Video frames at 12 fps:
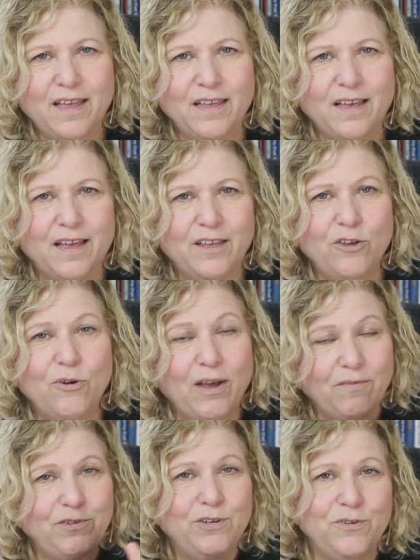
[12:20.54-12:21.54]
you
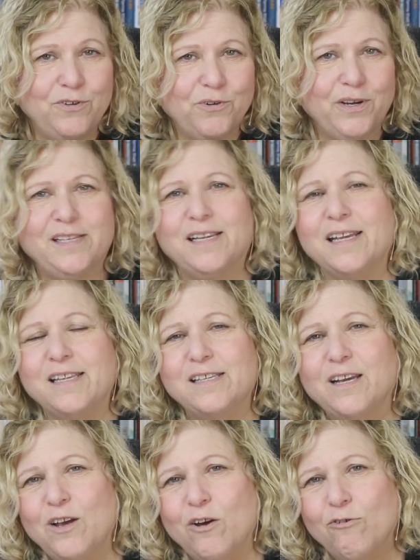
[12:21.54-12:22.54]
have two
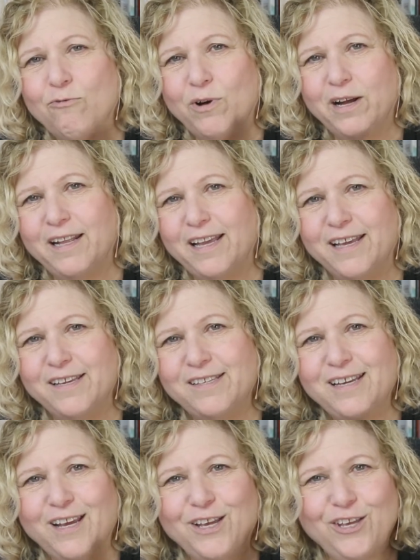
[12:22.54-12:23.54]
choices. One is